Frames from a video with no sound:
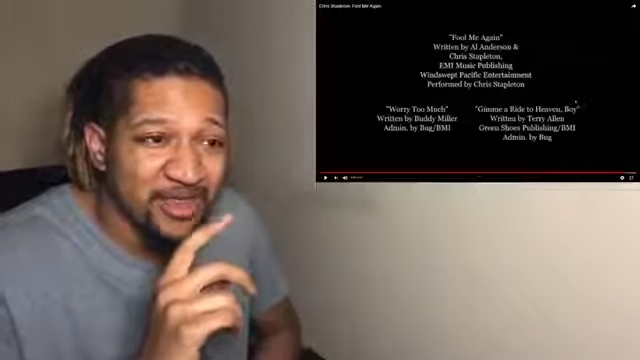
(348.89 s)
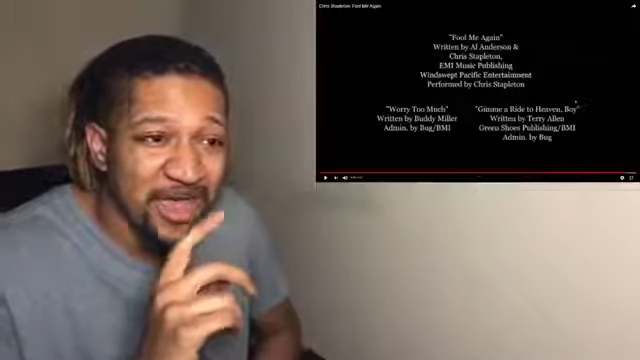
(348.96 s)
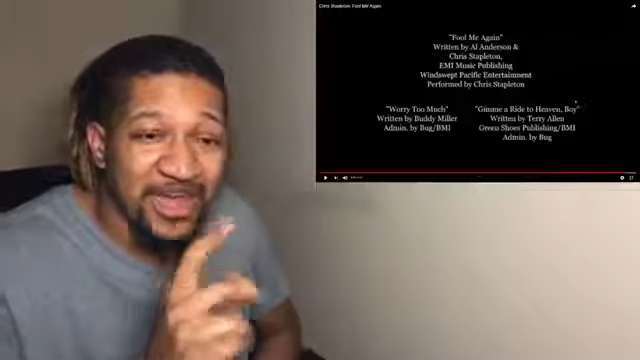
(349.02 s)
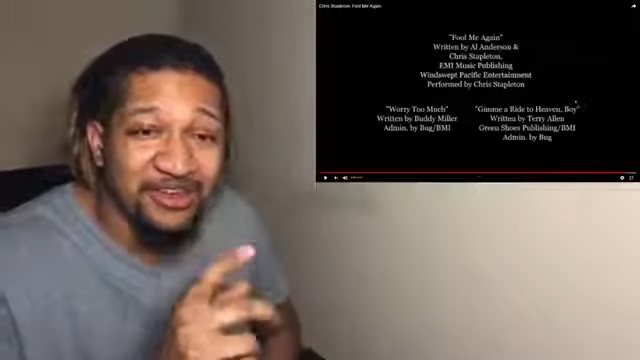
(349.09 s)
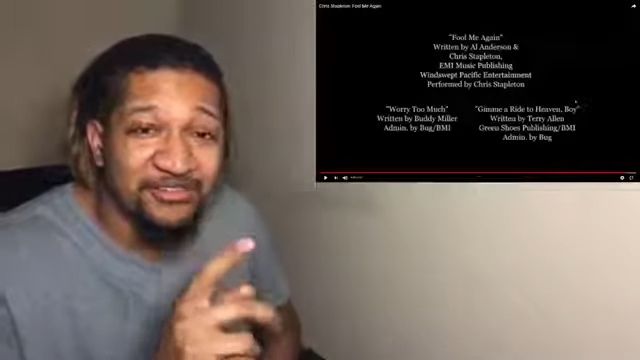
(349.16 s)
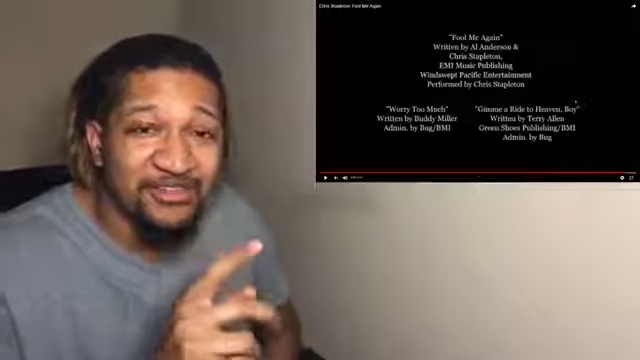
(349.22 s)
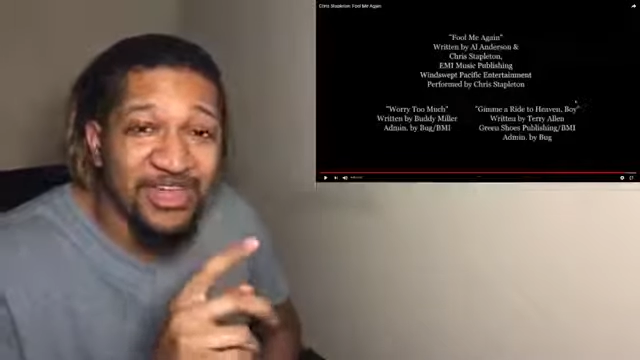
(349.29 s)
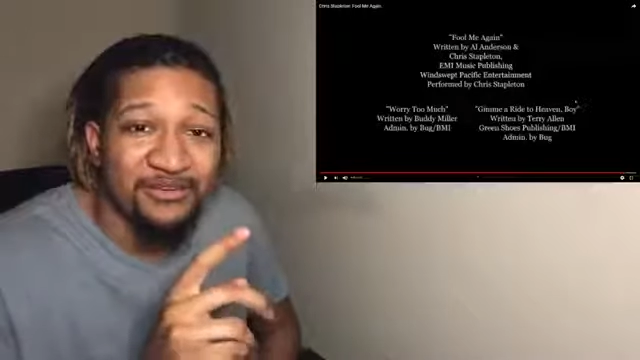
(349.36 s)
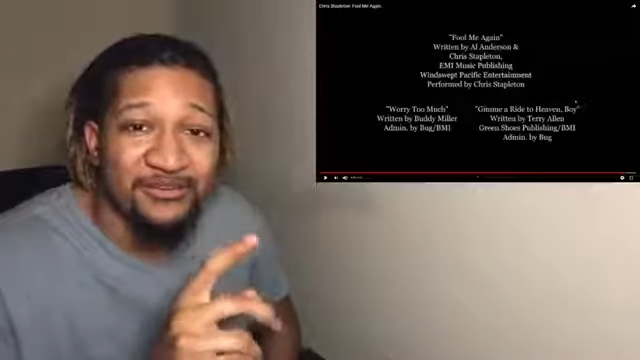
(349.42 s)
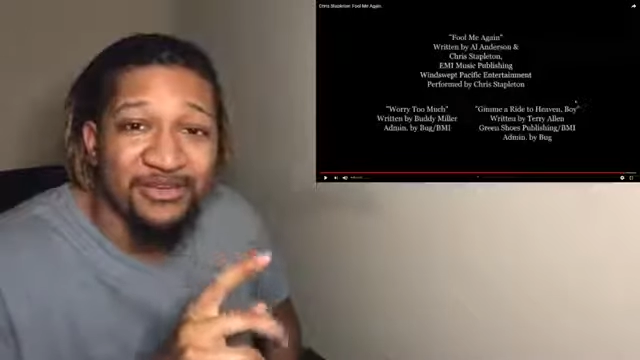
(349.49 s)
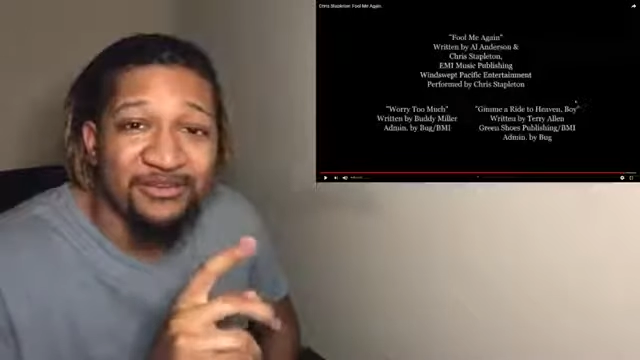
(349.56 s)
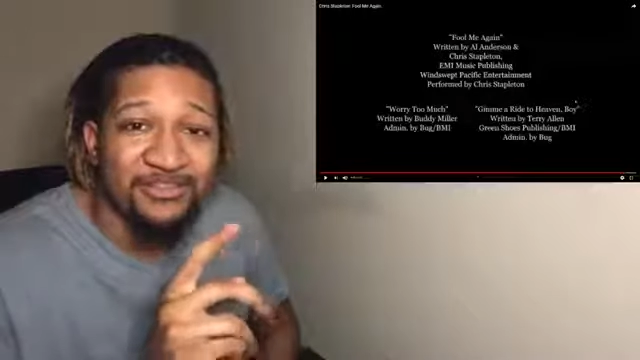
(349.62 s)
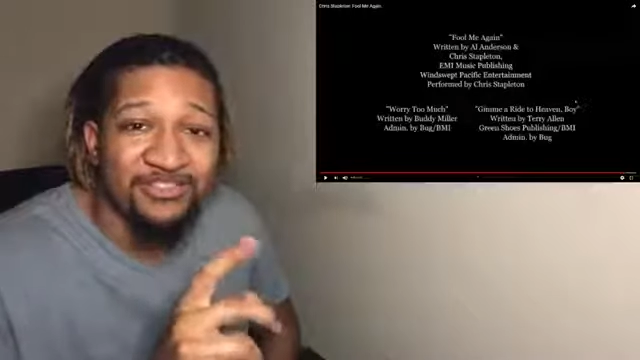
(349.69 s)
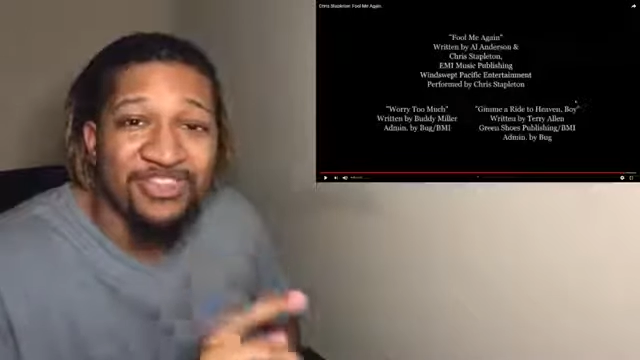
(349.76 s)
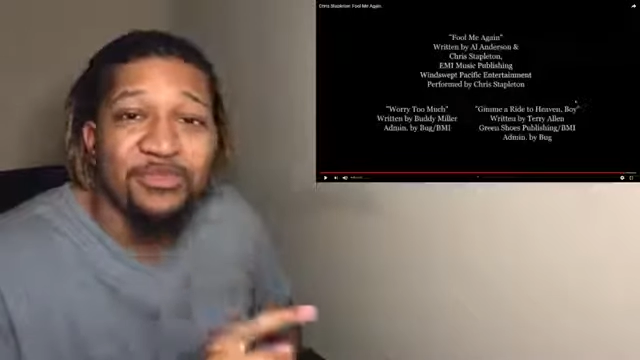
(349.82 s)
honestly, I've
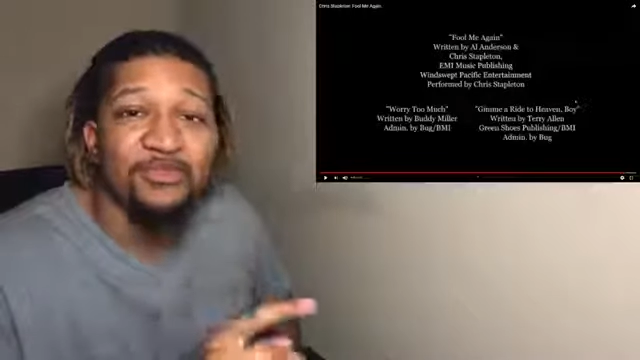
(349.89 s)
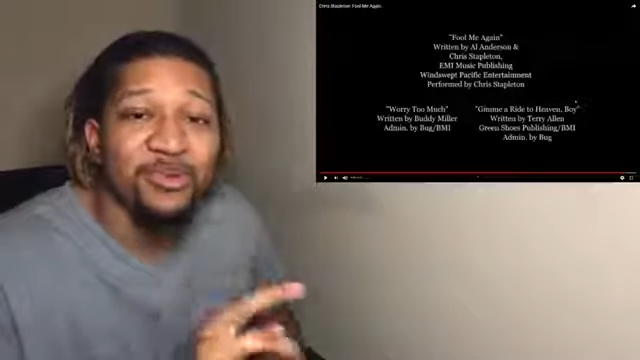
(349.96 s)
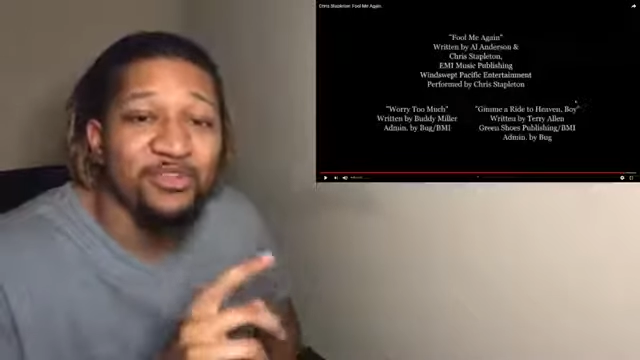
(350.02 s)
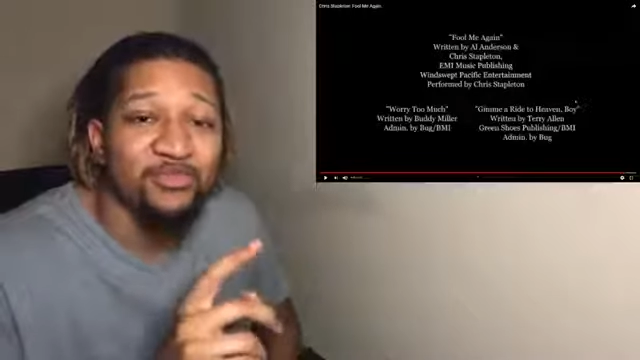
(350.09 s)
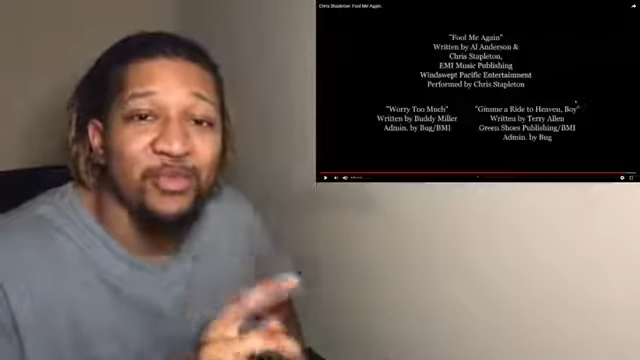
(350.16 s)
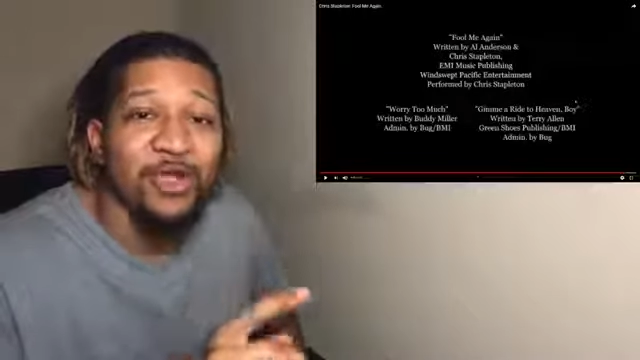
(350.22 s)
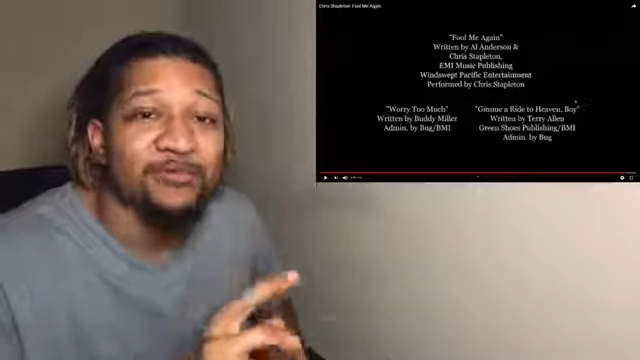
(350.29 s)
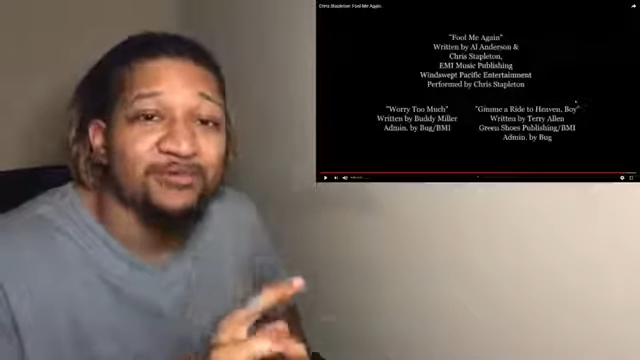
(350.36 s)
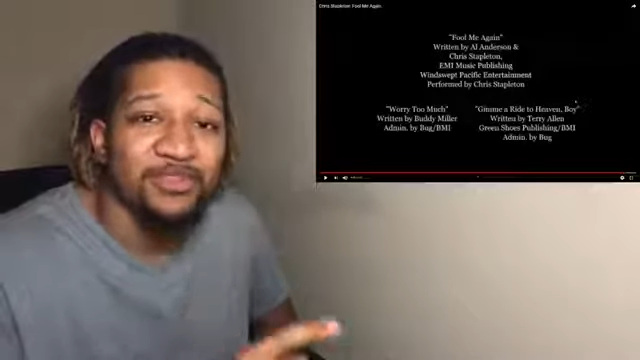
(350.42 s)
never seen what his wife